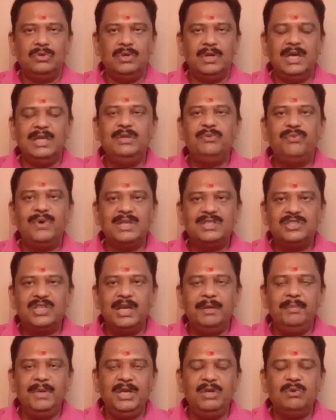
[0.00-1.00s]
And the first
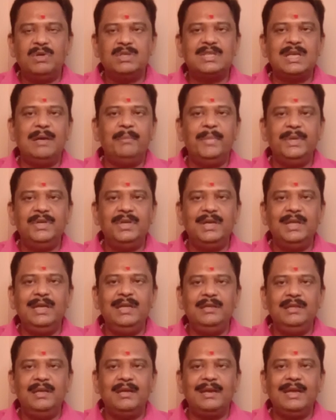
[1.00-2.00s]
time it was amended
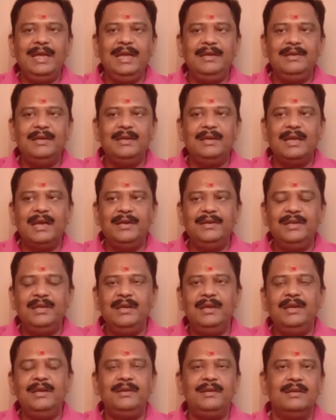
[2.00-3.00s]
in the year
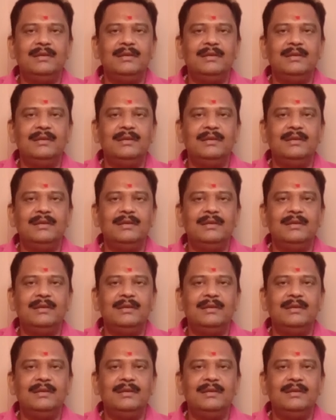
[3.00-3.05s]
1898.